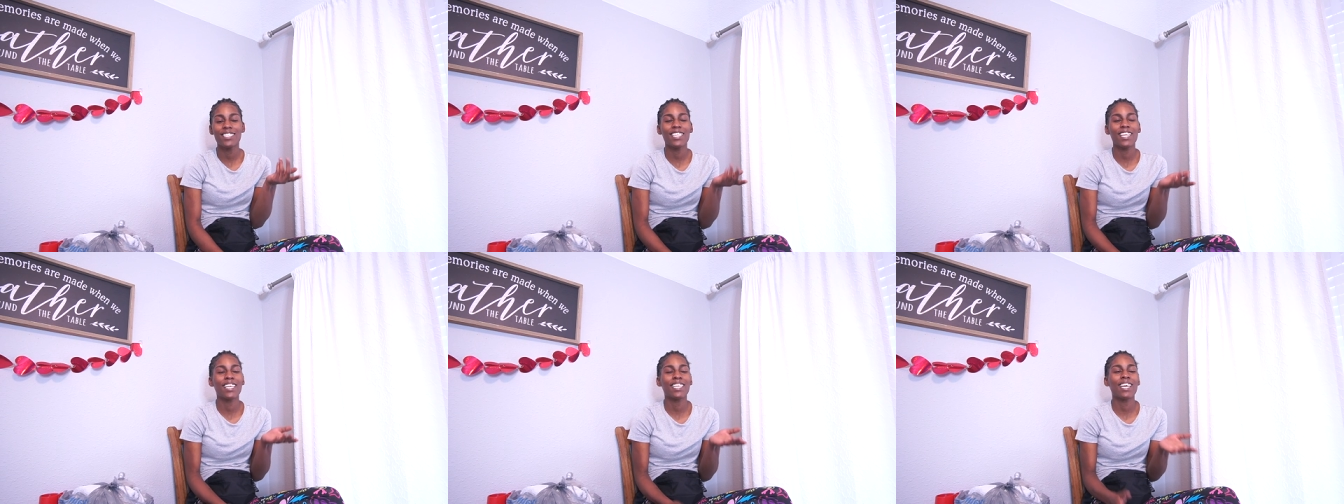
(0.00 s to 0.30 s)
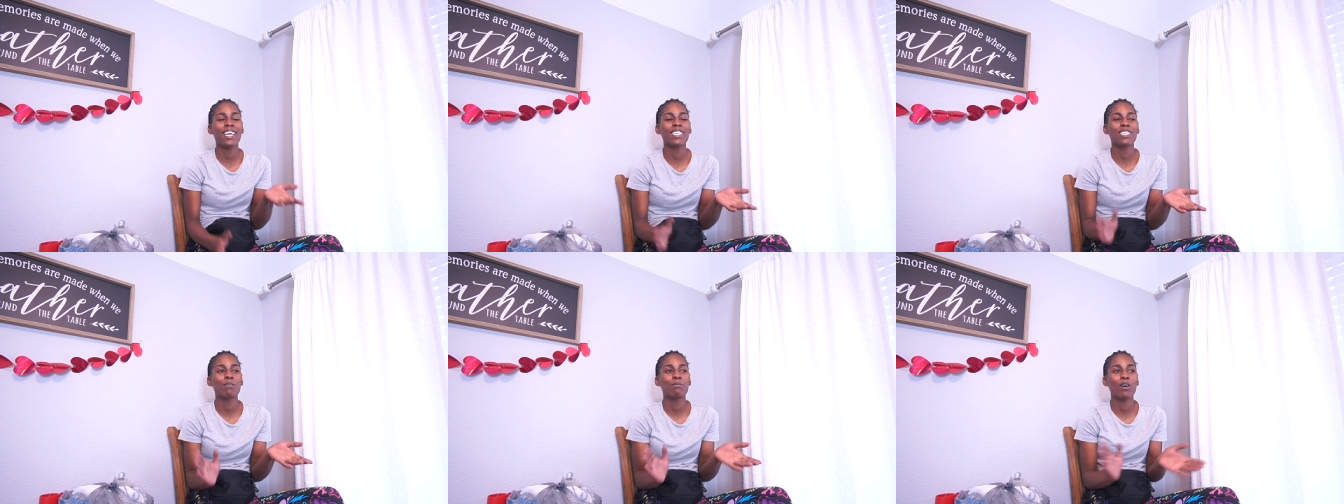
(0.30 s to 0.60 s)
and
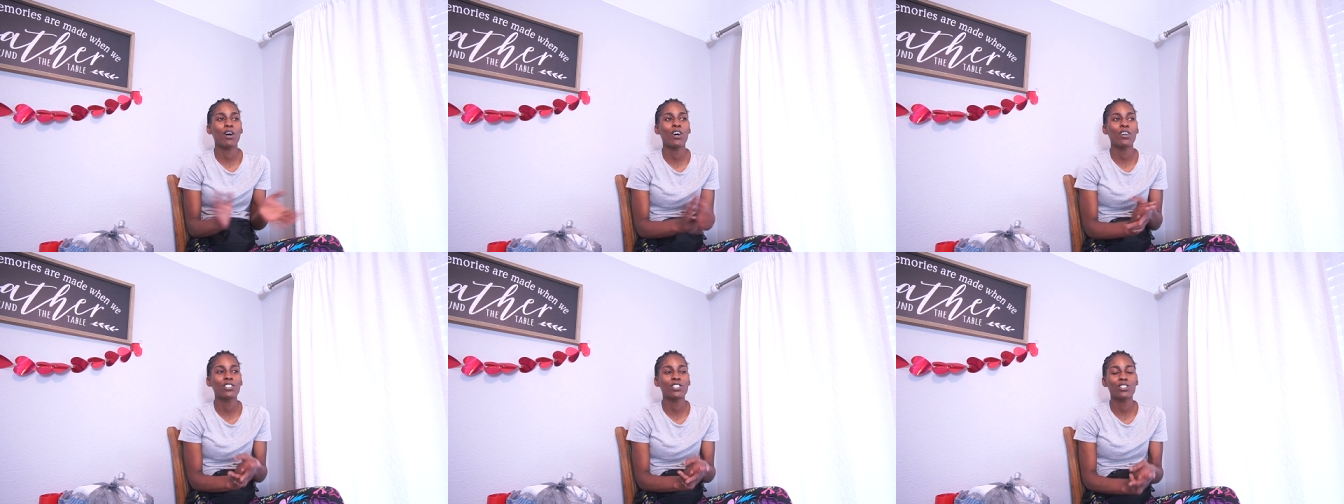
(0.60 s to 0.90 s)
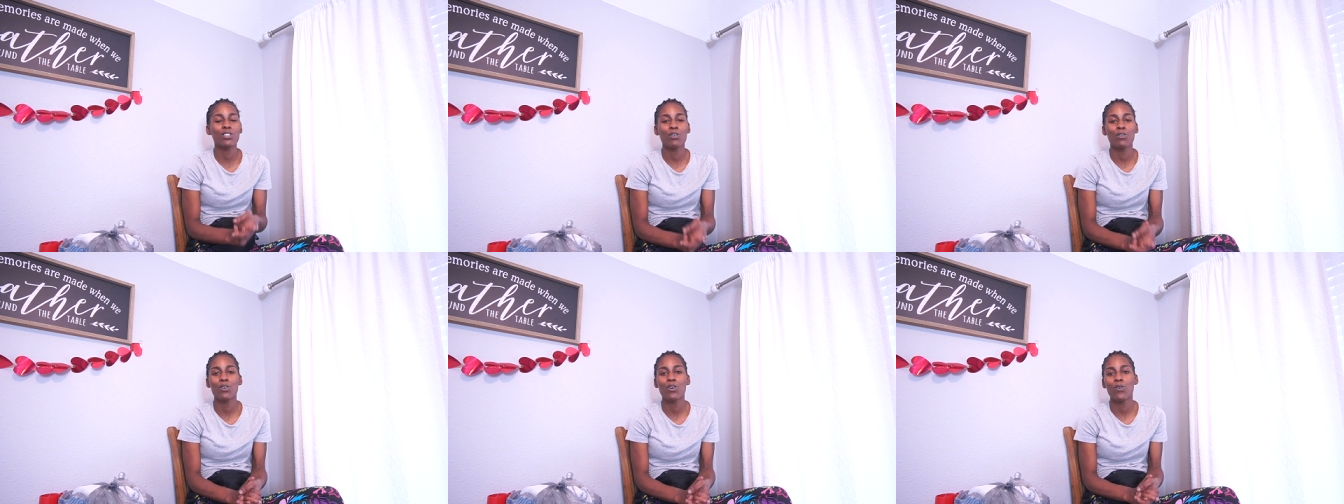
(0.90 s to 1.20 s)
I am
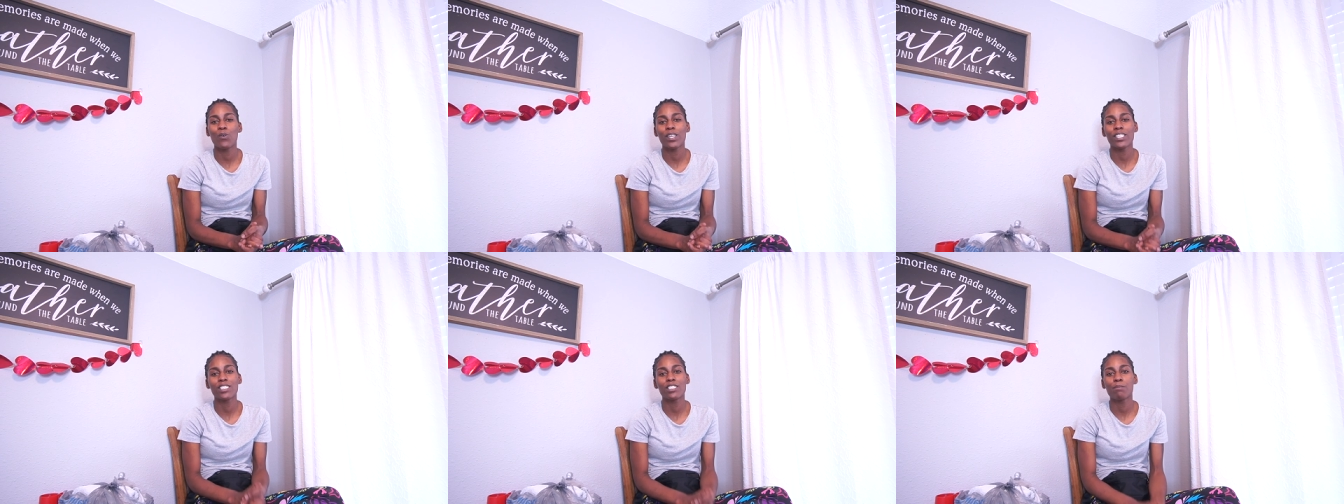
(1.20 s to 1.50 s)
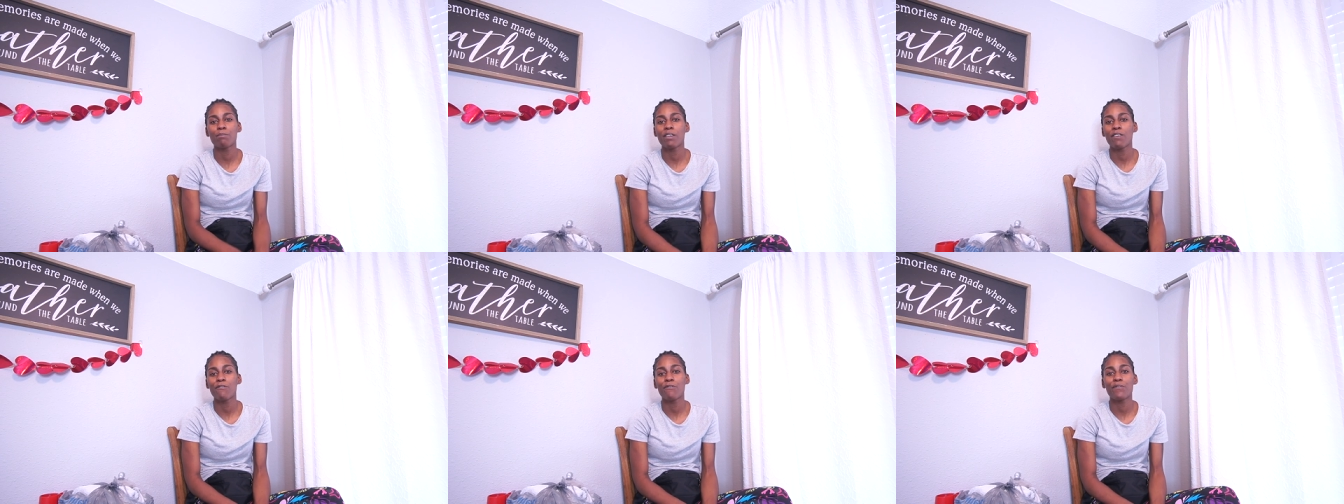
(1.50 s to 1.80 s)
also going to
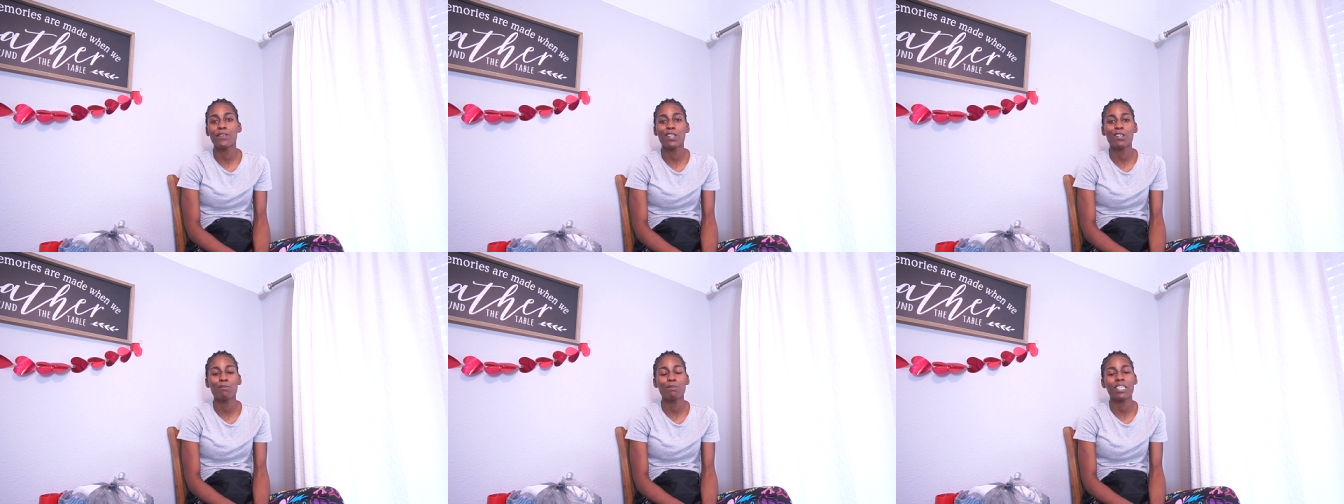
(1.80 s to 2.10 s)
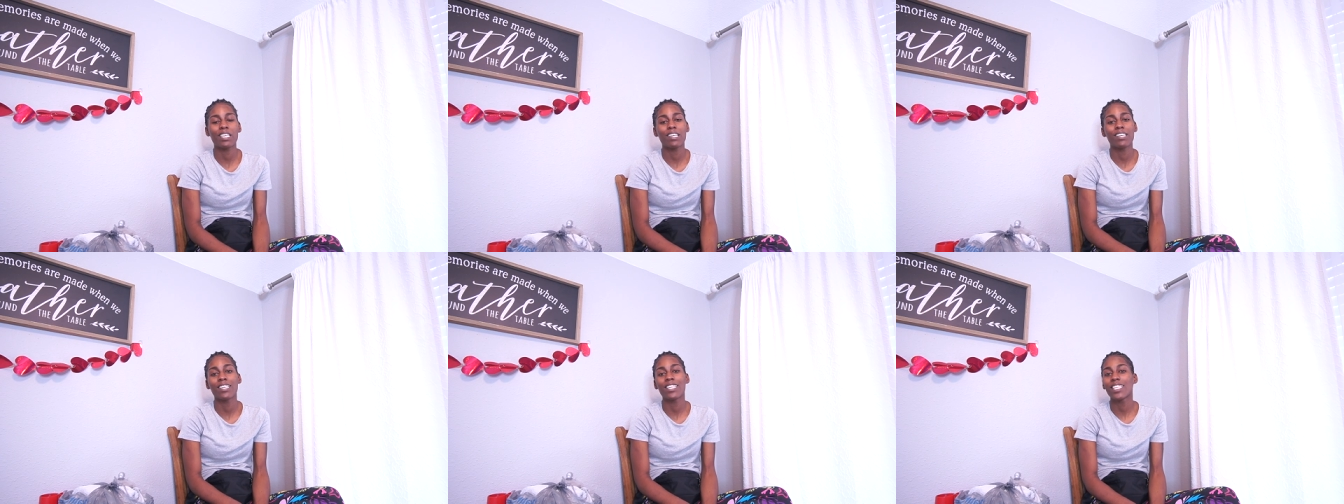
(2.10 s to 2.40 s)
be
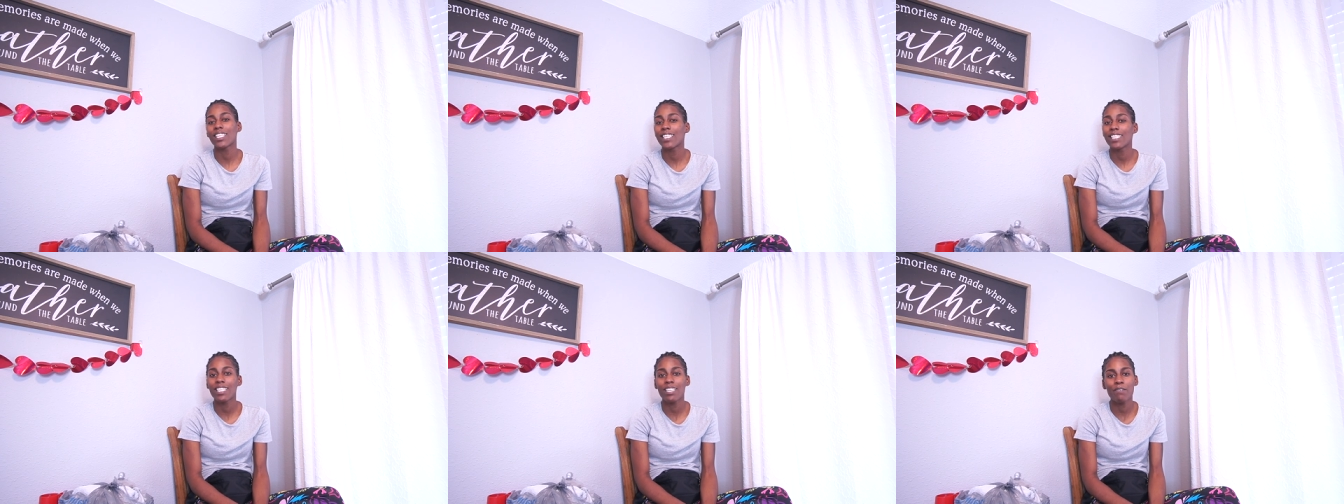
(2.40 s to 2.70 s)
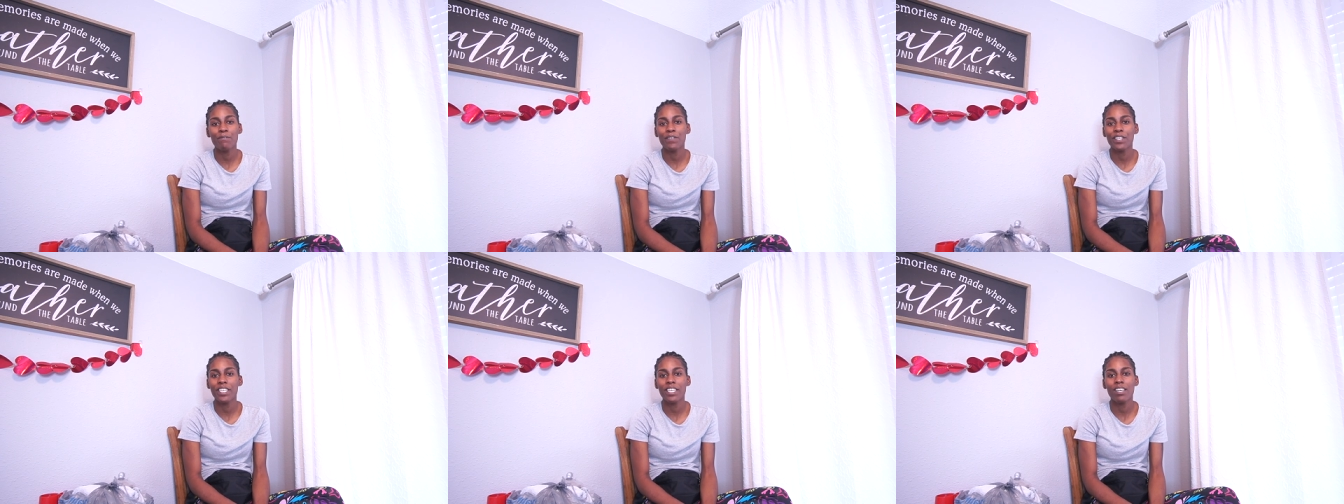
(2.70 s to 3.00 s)
filming a cleaning
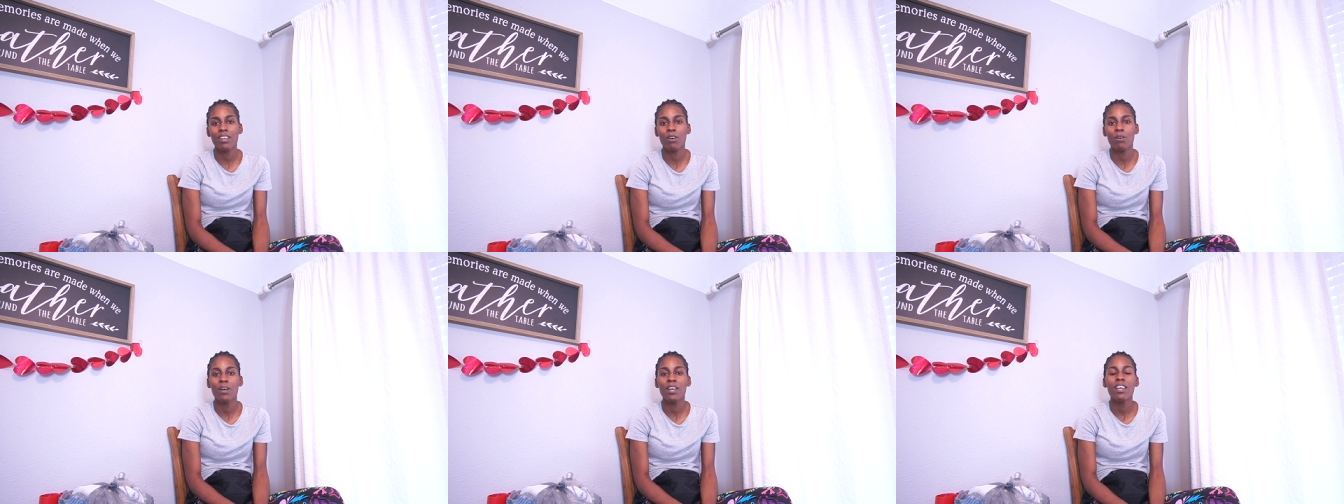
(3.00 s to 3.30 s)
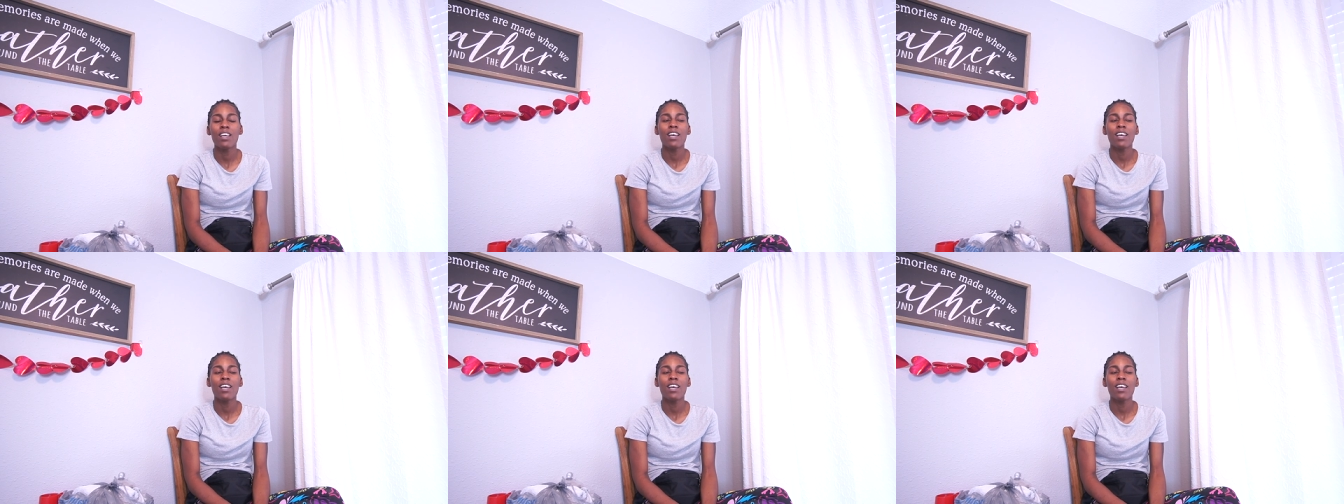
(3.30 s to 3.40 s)
video.